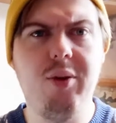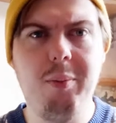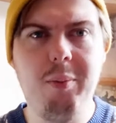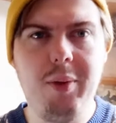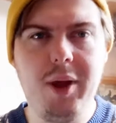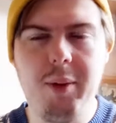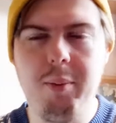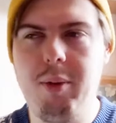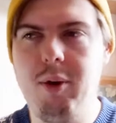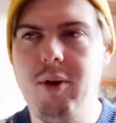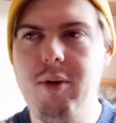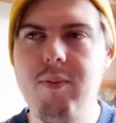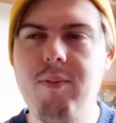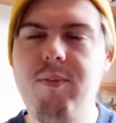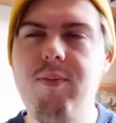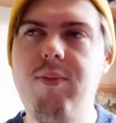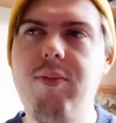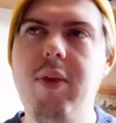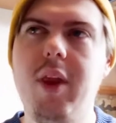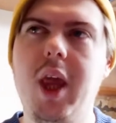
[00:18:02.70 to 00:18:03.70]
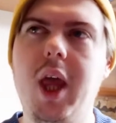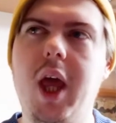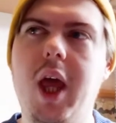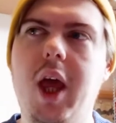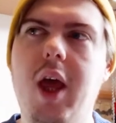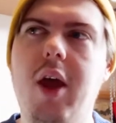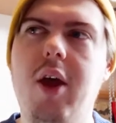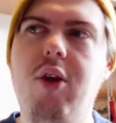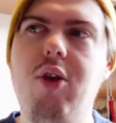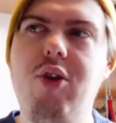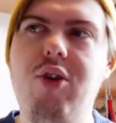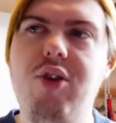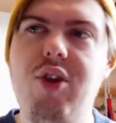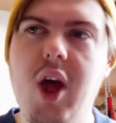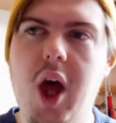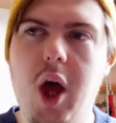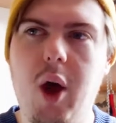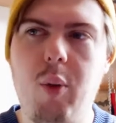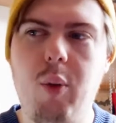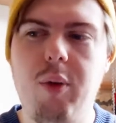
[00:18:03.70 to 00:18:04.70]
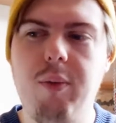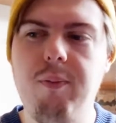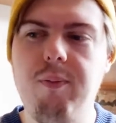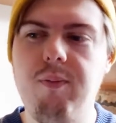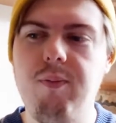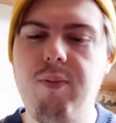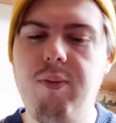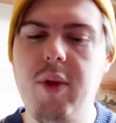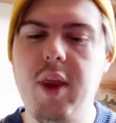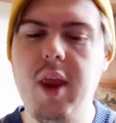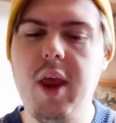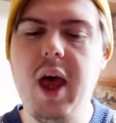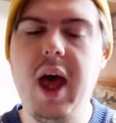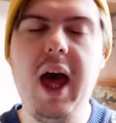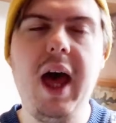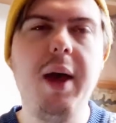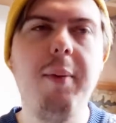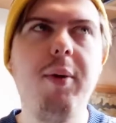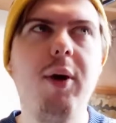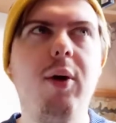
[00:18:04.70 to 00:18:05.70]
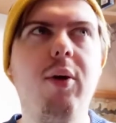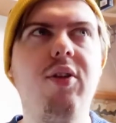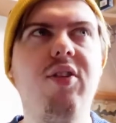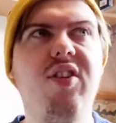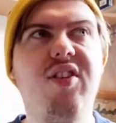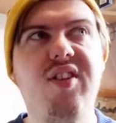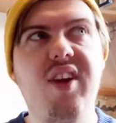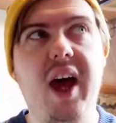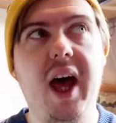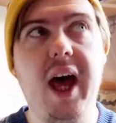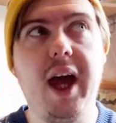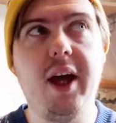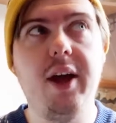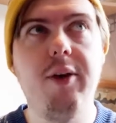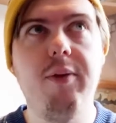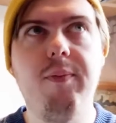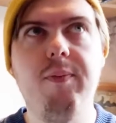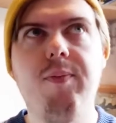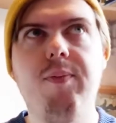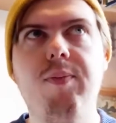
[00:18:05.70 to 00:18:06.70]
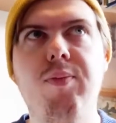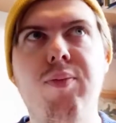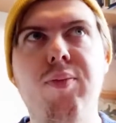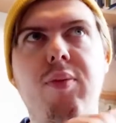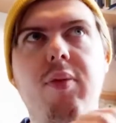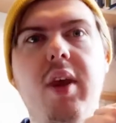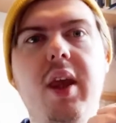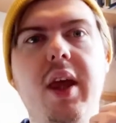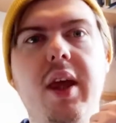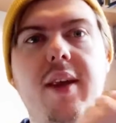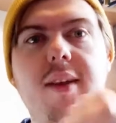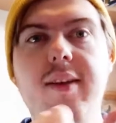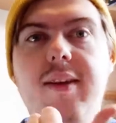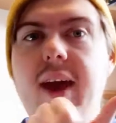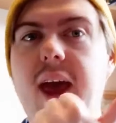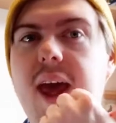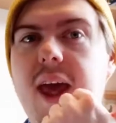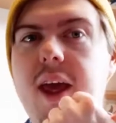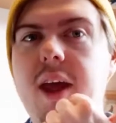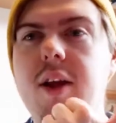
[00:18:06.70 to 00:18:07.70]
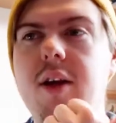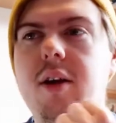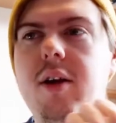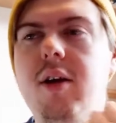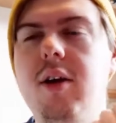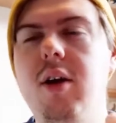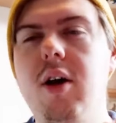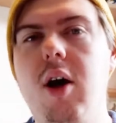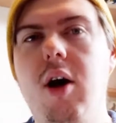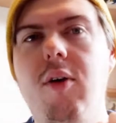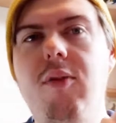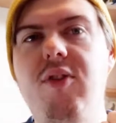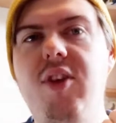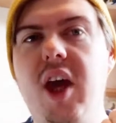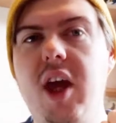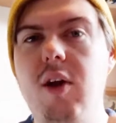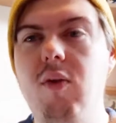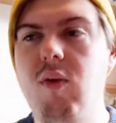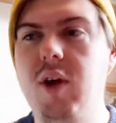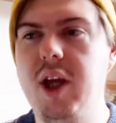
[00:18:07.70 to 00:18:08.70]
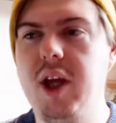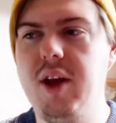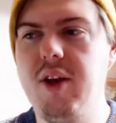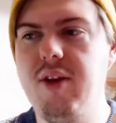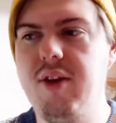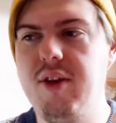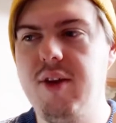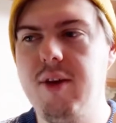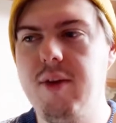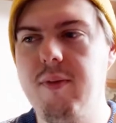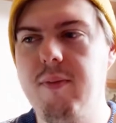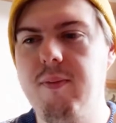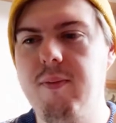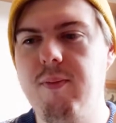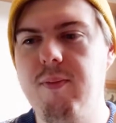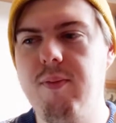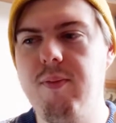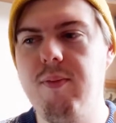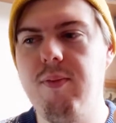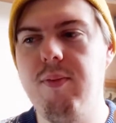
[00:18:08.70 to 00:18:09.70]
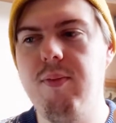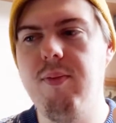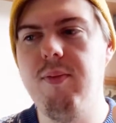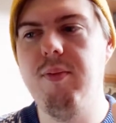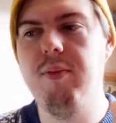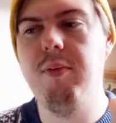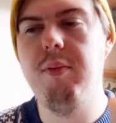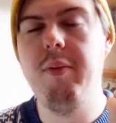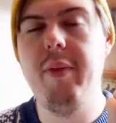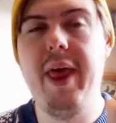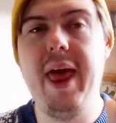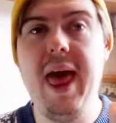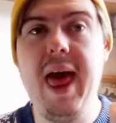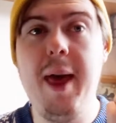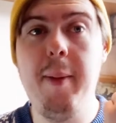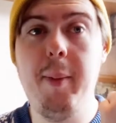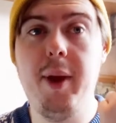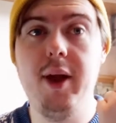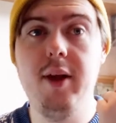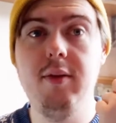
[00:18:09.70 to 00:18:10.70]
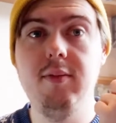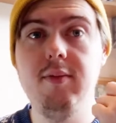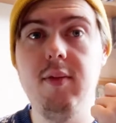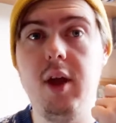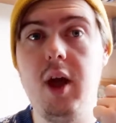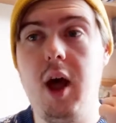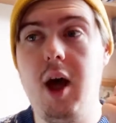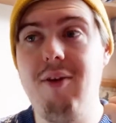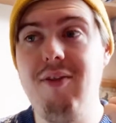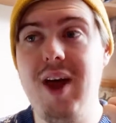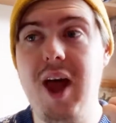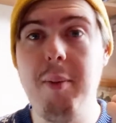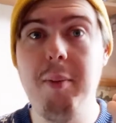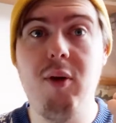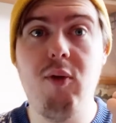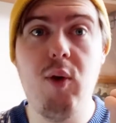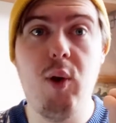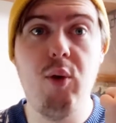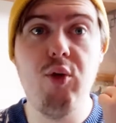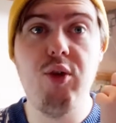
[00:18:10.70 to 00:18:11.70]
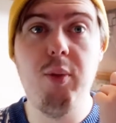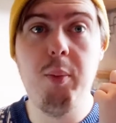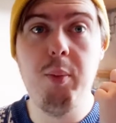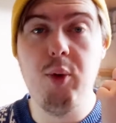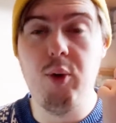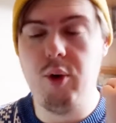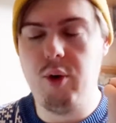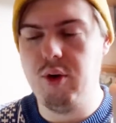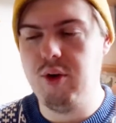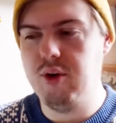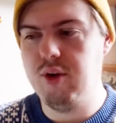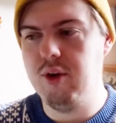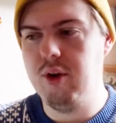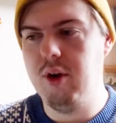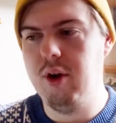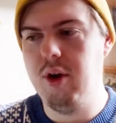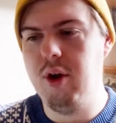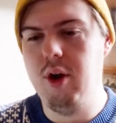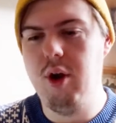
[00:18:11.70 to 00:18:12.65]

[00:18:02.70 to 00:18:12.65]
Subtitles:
some people. So, I'm going to tag Dane of Dane Reads, Emma of Emma Rosen Books,